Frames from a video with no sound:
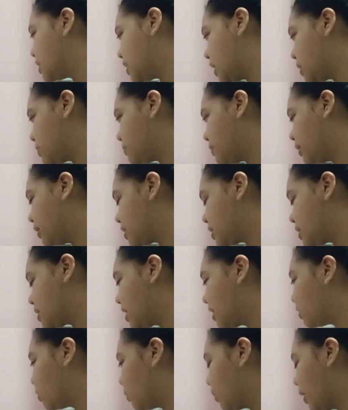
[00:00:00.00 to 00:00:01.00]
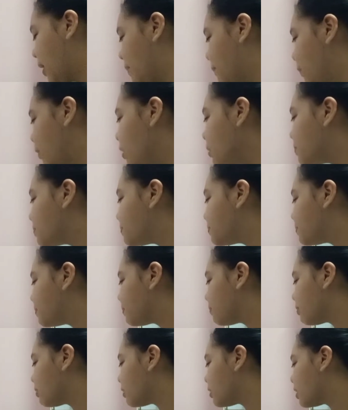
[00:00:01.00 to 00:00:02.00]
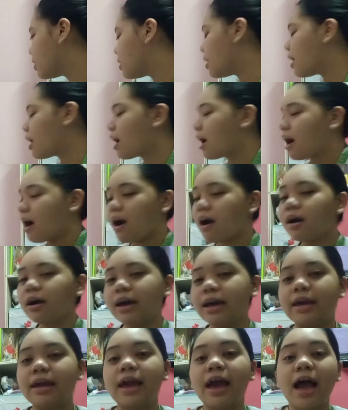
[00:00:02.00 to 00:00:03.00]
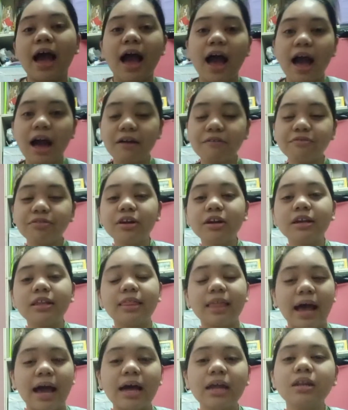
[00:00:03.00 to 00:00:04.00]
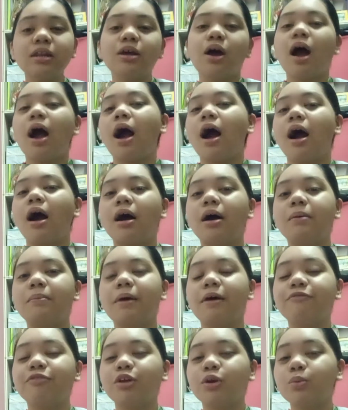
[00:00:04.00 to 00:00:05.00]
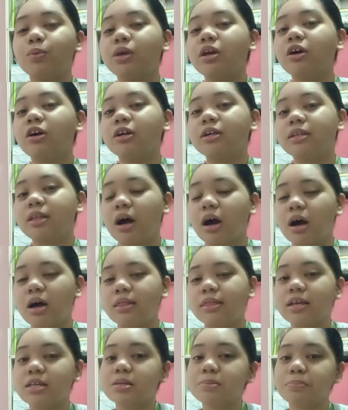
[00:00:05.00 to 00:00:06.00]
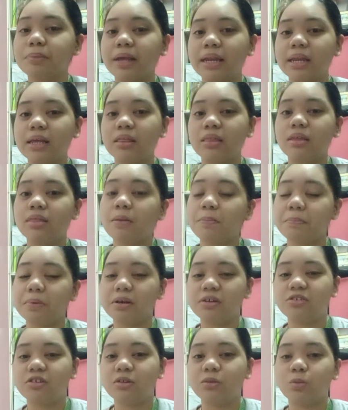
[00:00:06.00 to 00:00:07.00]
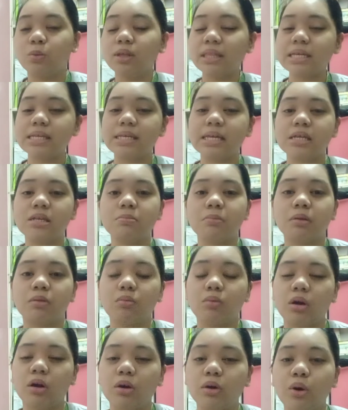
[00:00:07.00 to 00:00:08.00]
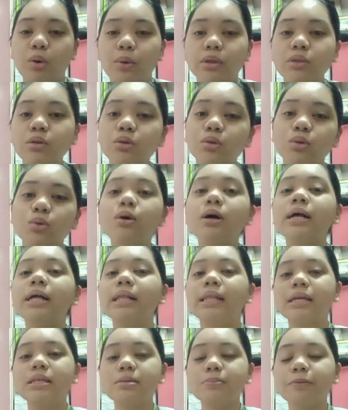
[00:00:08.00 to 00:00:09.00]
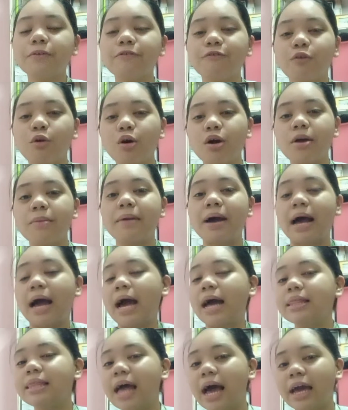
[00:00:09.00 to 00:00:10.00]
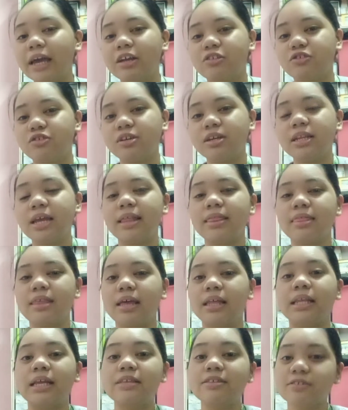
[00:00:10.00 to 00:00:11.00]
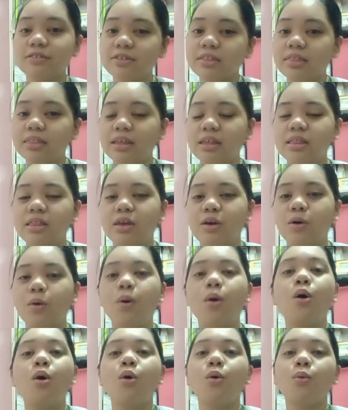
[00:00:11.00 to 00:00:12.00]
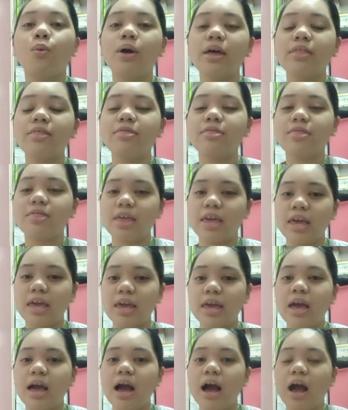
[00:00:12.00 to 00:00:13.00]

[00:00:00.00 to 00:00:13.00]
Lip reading: assessment. Is that okay po? Okay. After that, after we are done explaining to the patient what assessment we are going to do, let's perform a hand hygiene and then let's continue with the